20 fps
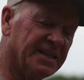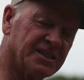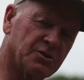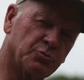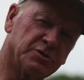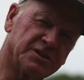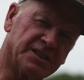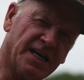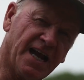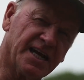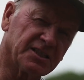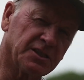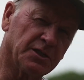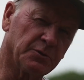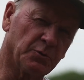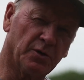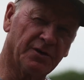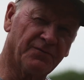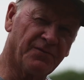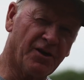this was
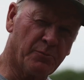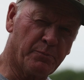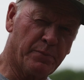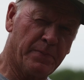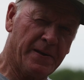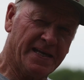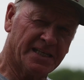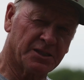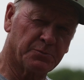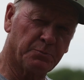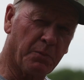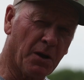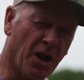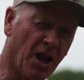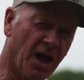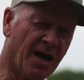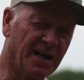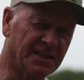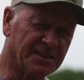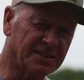actually one of our best
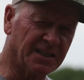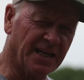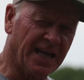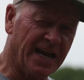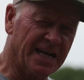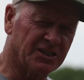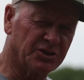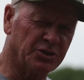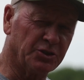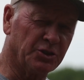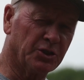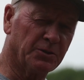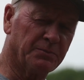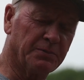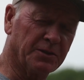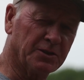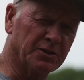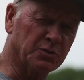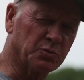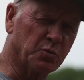plots last year,
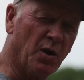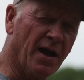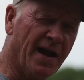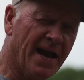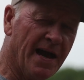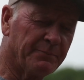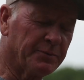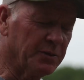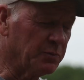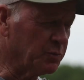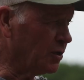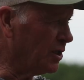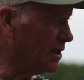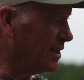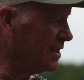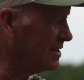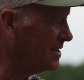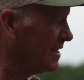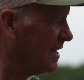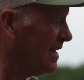because what happened
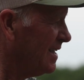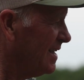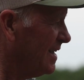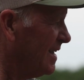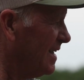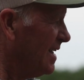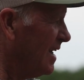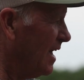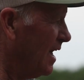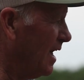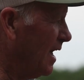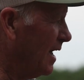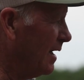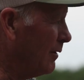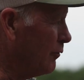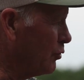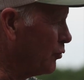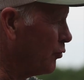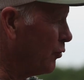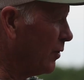was
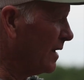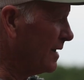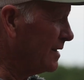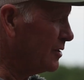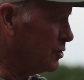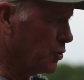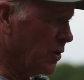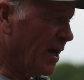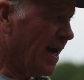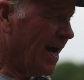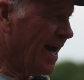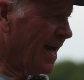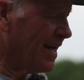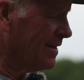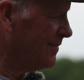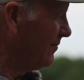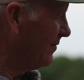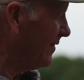it was really dry,